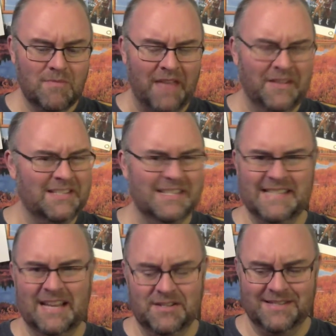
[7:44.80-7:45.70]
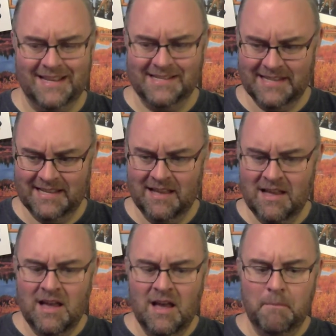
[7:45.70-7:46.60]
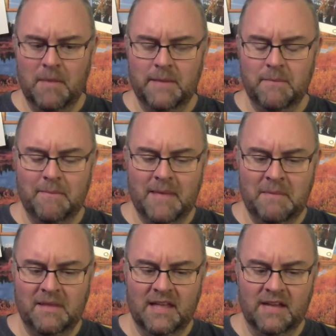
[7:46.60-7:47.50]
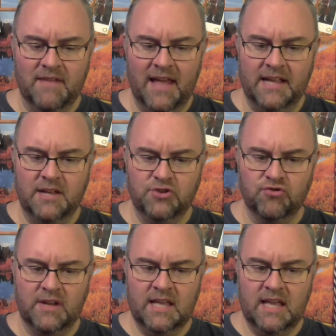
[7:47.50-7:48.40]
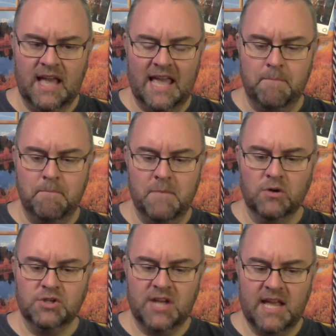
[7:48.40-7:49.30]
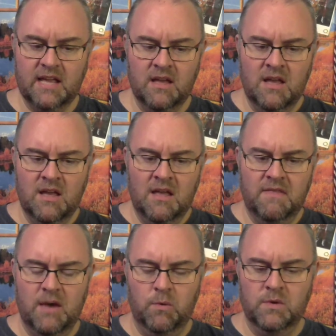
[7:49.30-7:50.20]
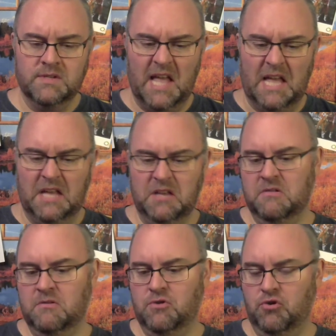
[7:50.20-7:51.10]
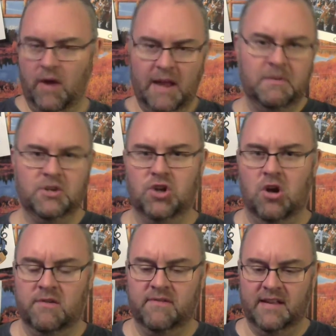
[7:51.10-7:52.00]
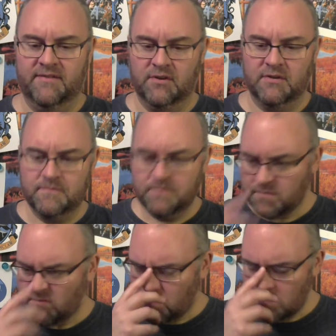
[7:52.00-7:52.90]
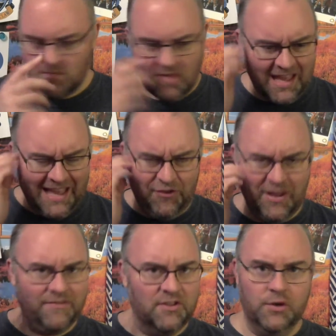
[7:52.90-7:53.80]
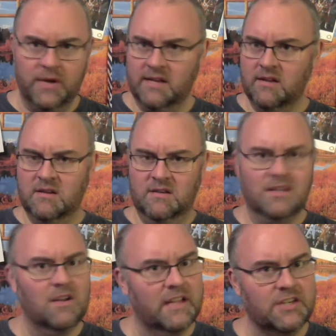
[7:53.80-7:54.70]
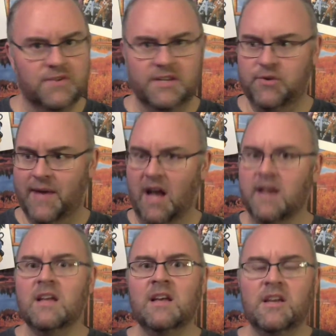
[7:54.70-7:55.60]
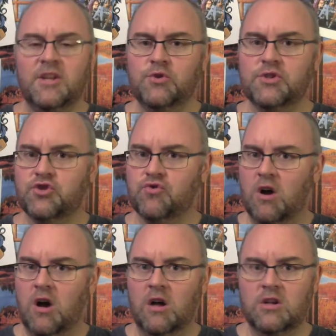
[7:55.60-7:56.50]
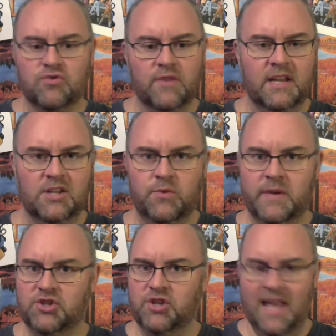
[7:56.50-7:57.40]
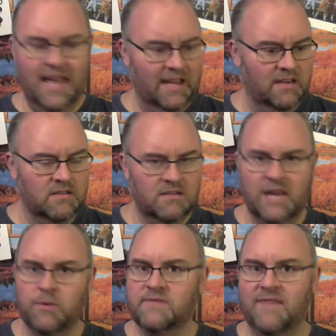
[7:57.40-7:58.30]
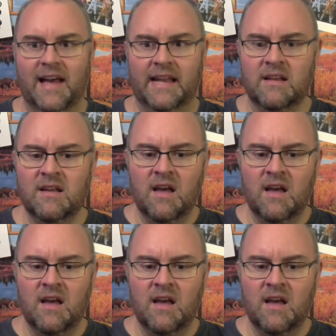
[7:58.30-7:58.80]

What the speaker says: This is going to sound disgusting, but it made me think of drinking a milkshake that was grape and chalk flavored. If you have to do it, don't let it stress you out. Use a straw. Drink it as quick as you can. It was fine.